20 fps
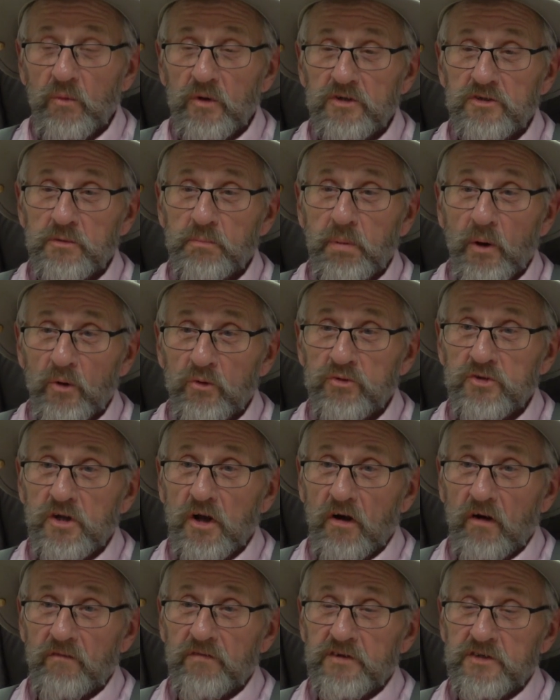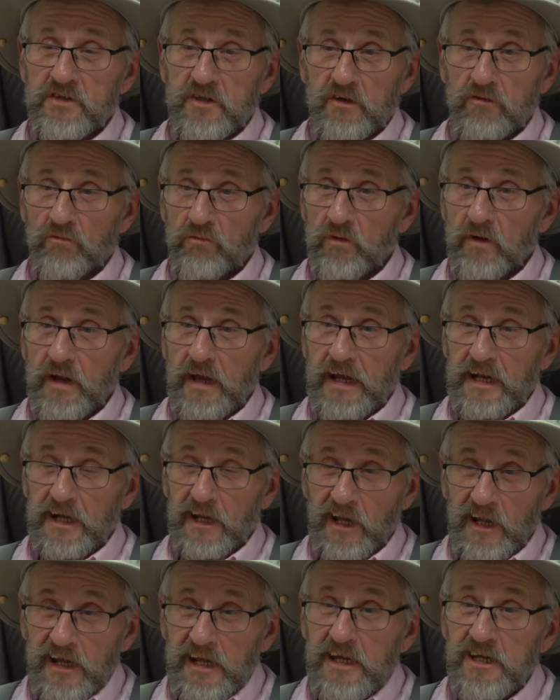which the post office had
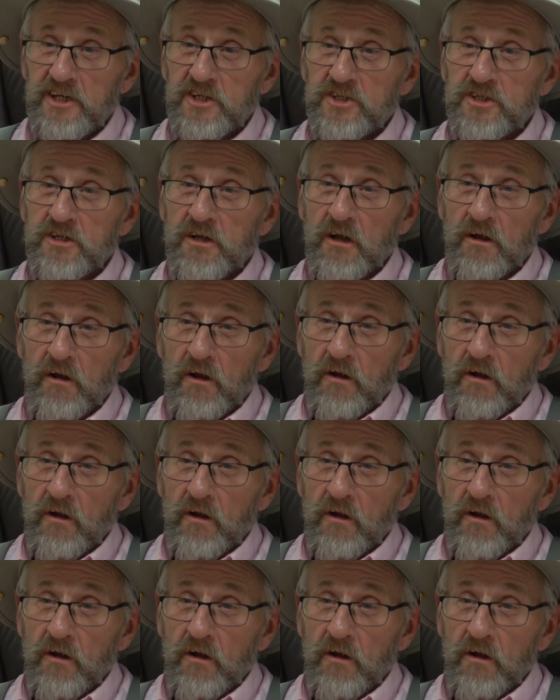leased